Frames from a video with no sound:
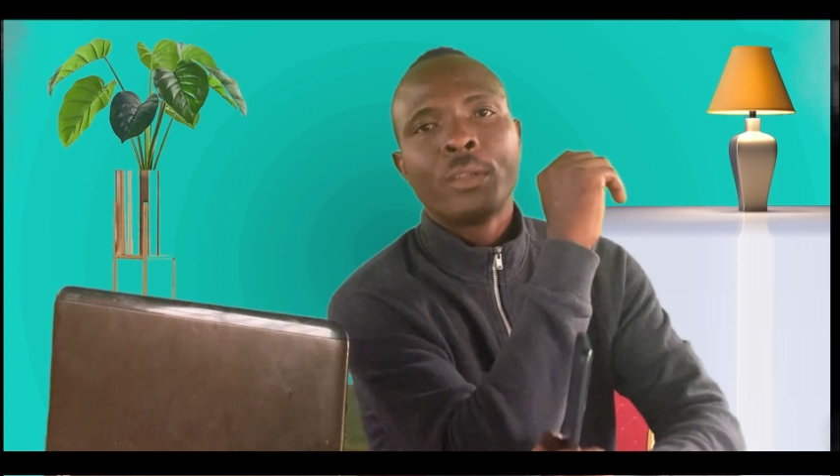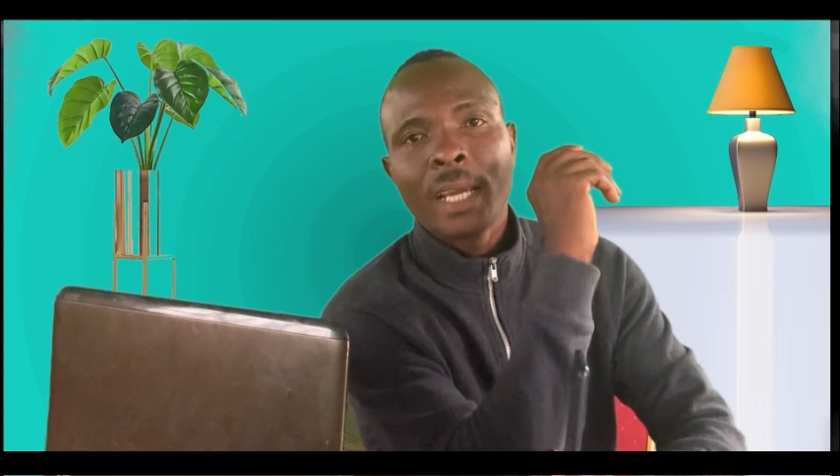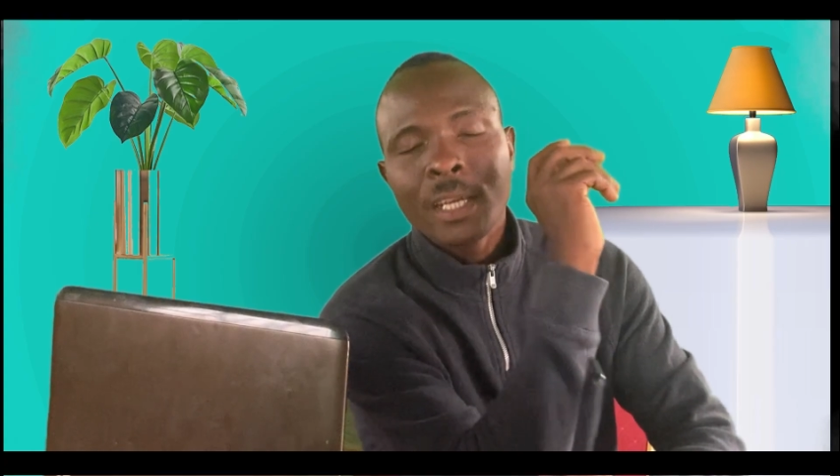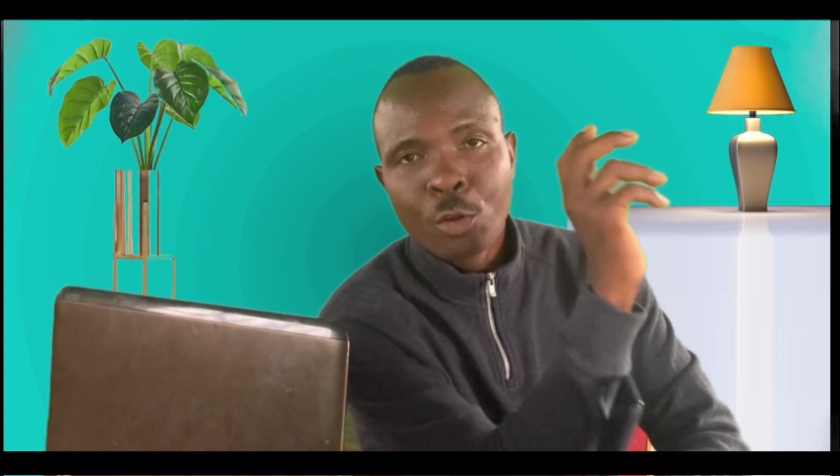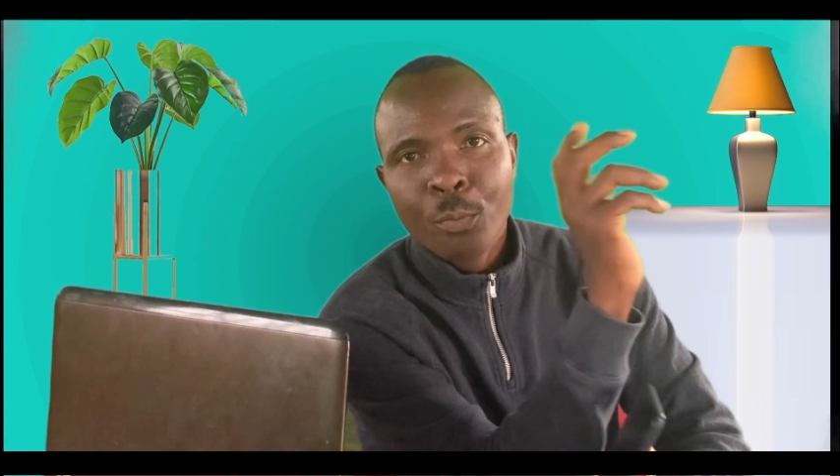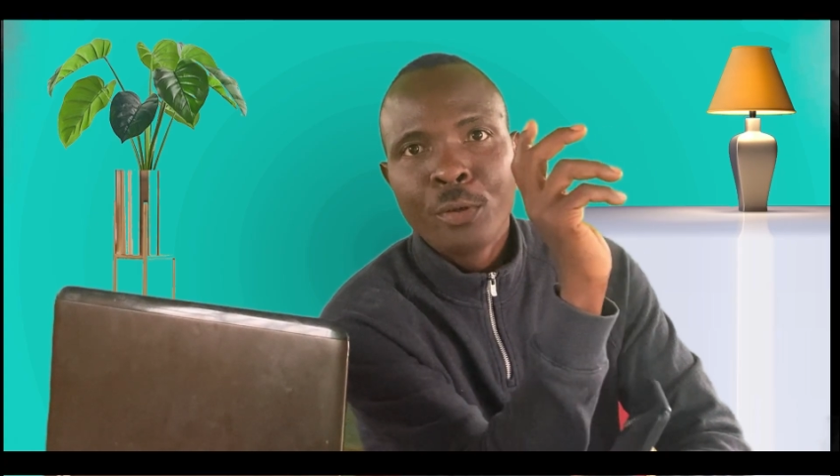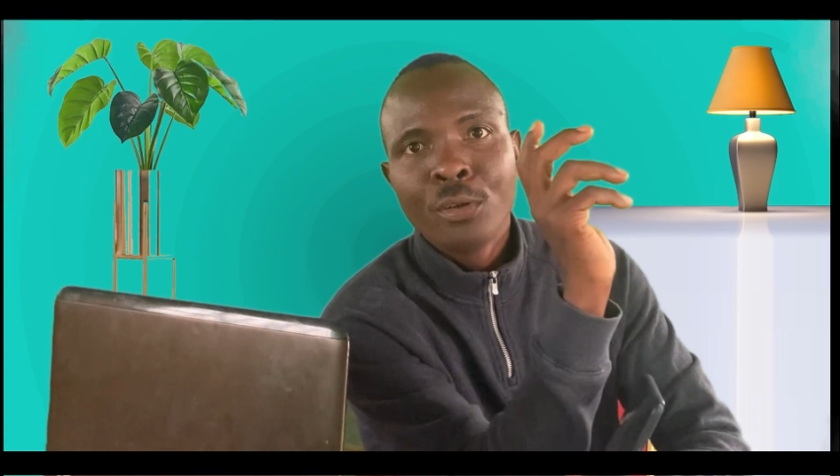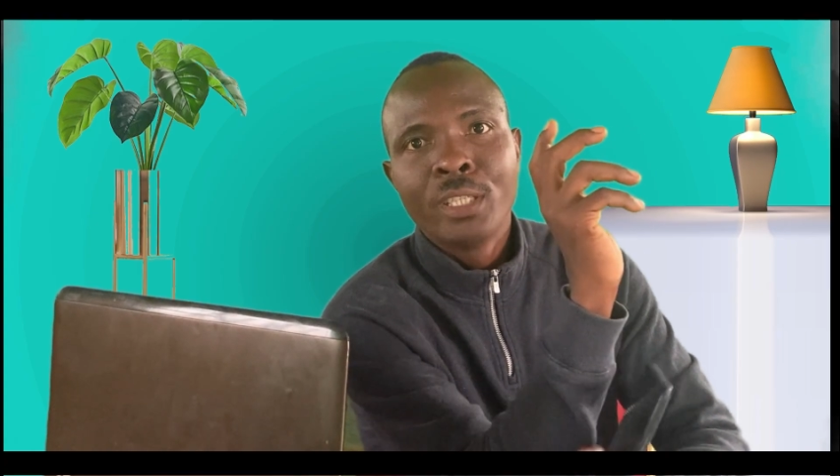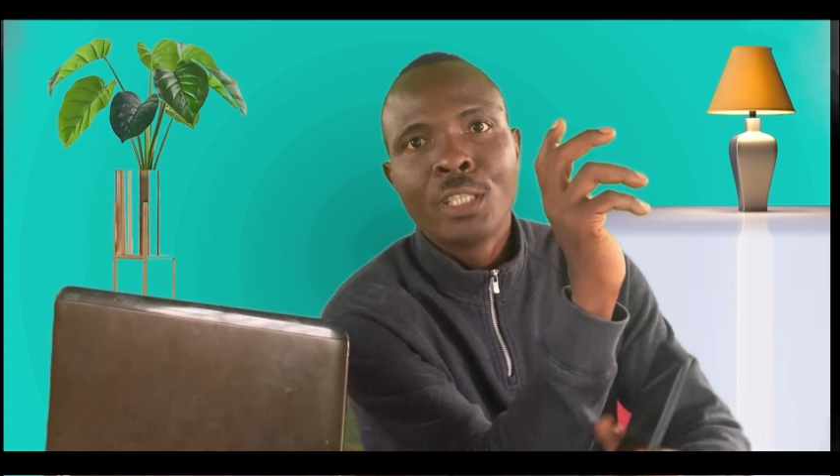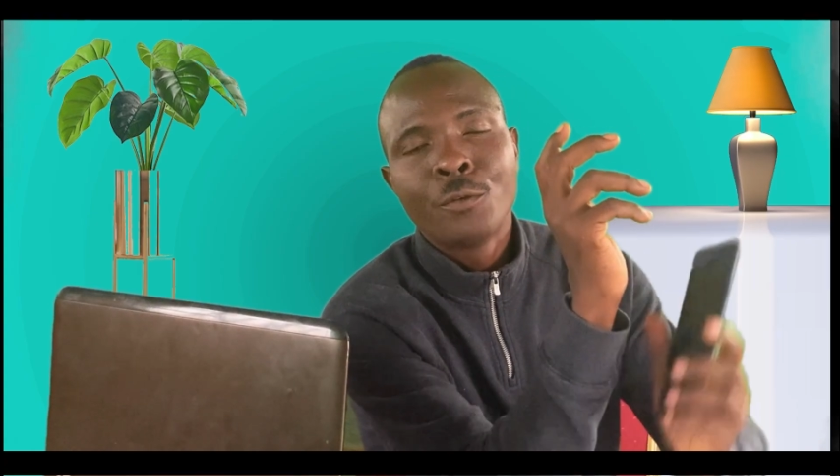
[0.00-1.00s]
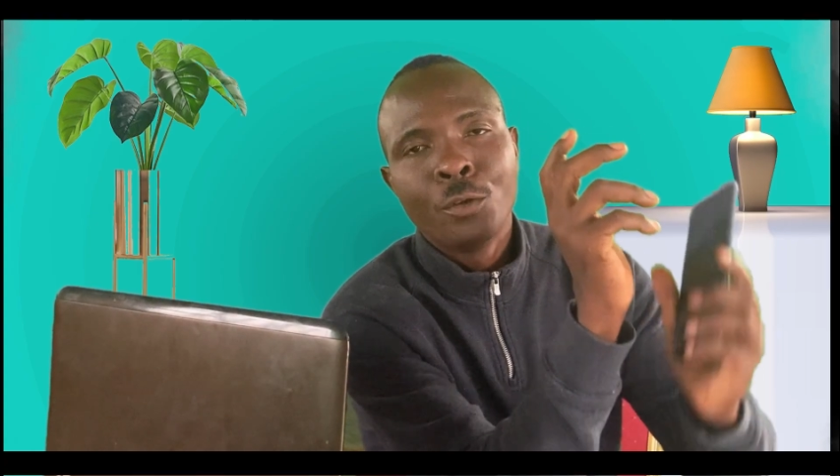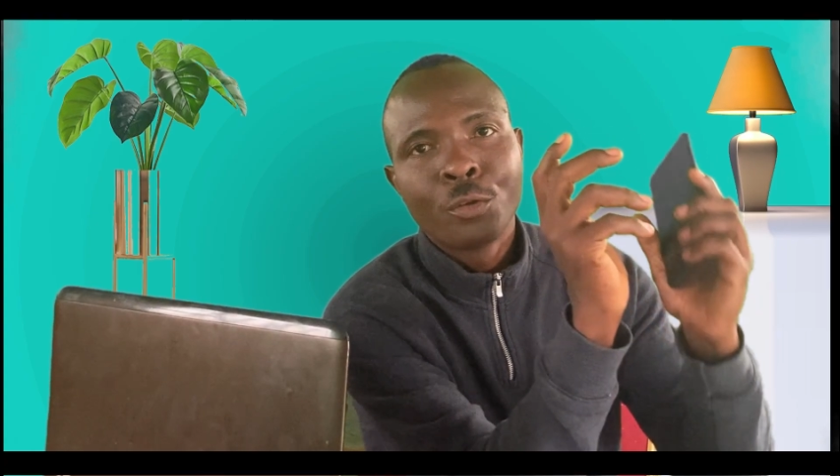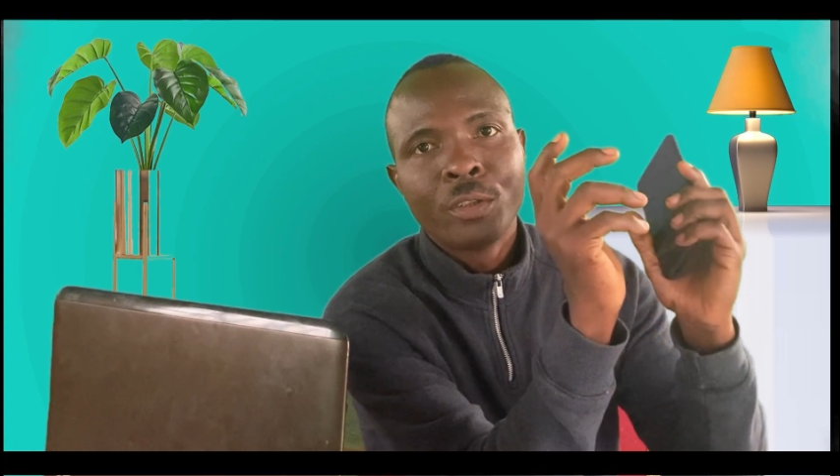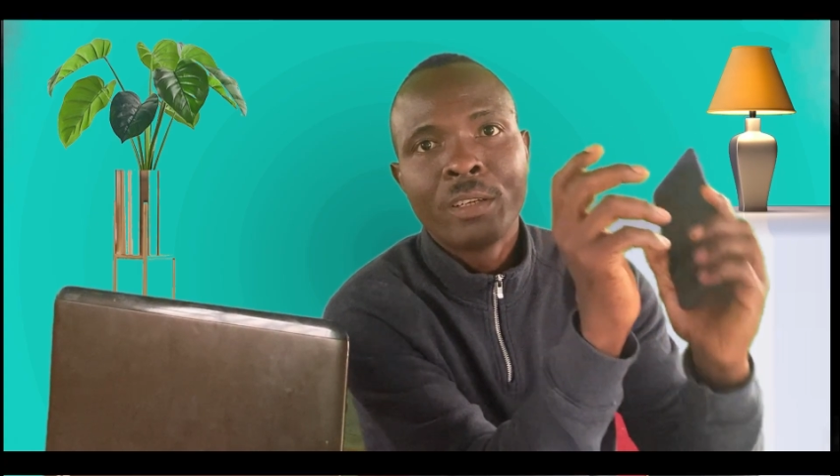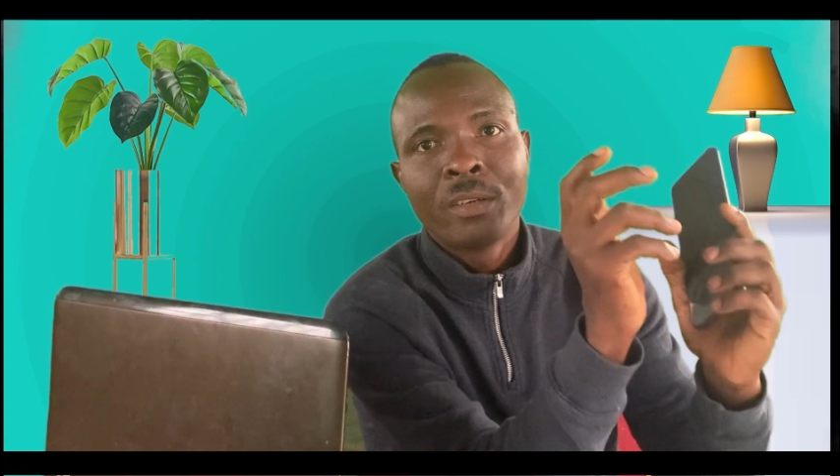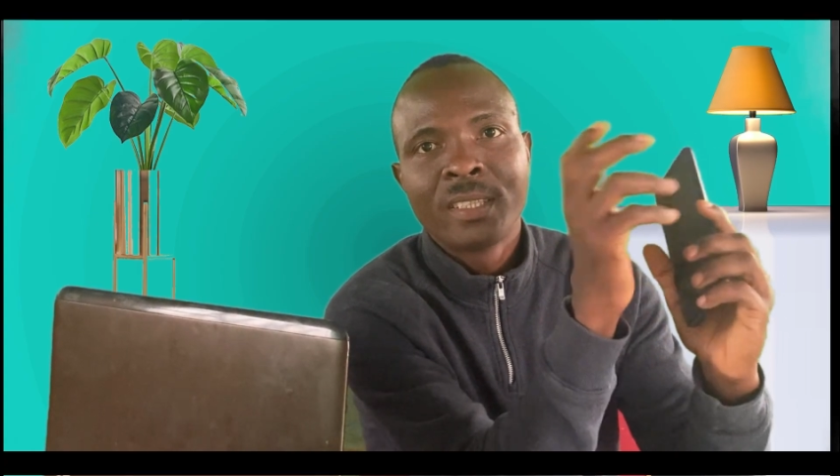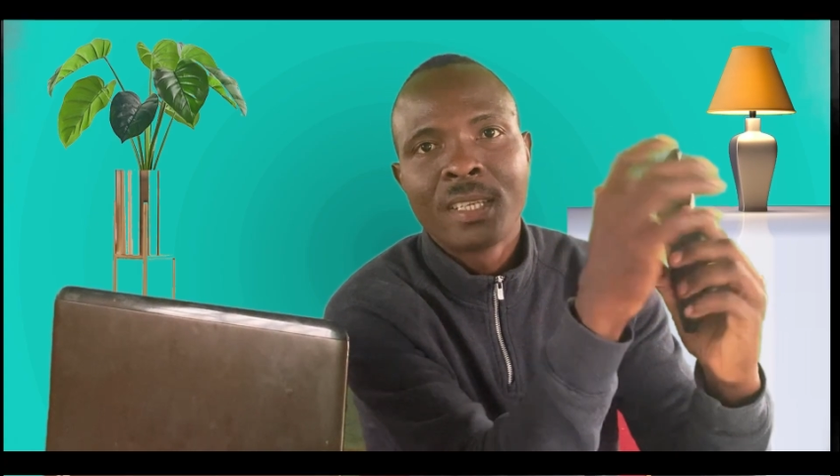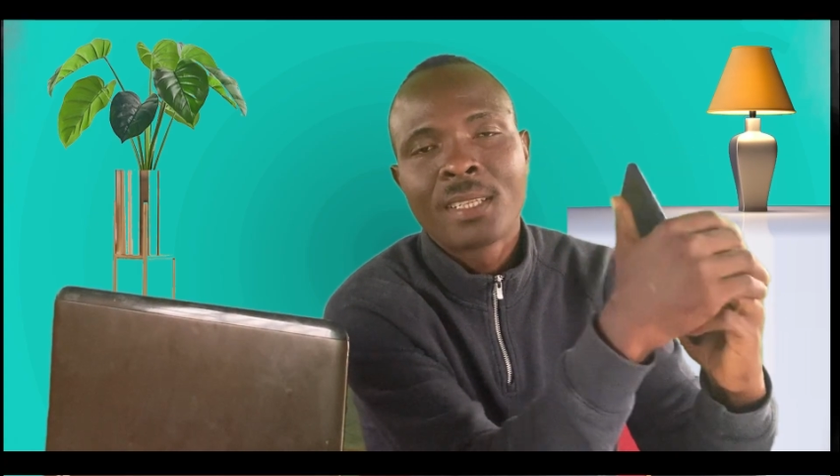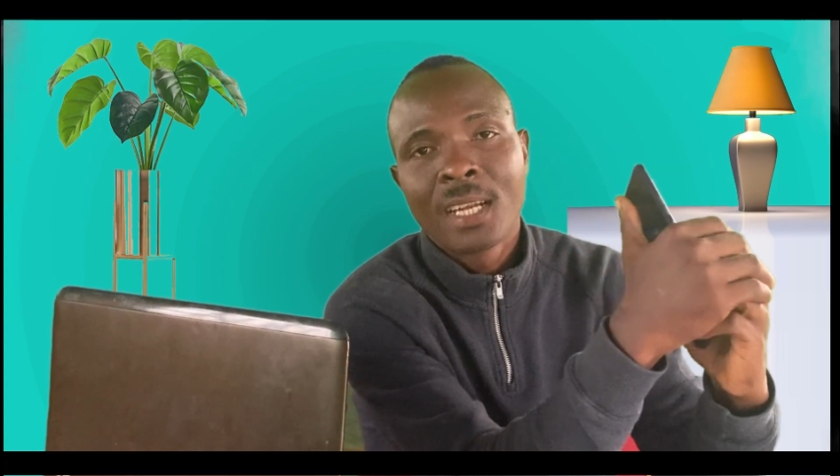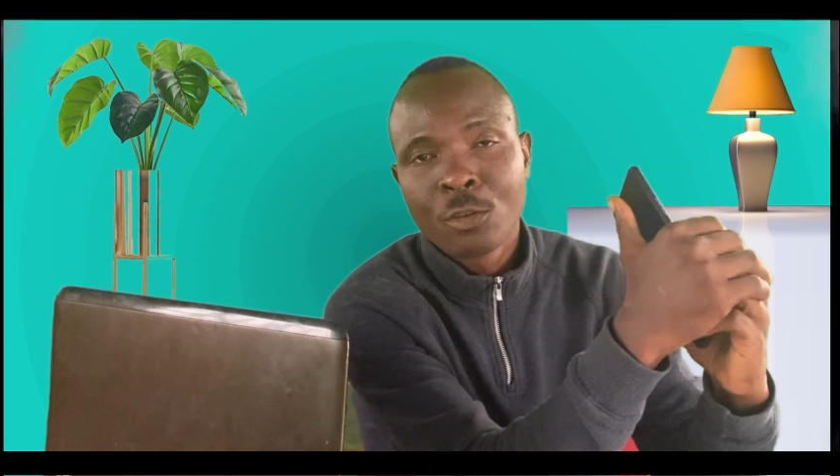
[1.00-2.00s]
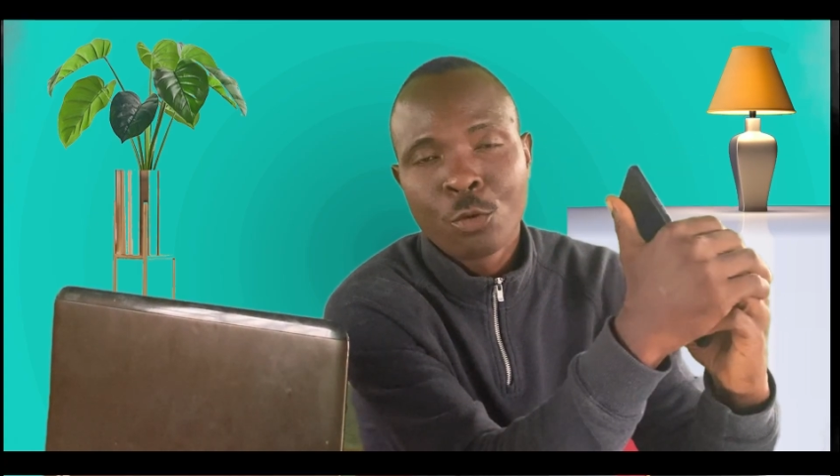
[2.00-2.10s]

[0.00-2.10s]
Tecno build this phone to dey resistant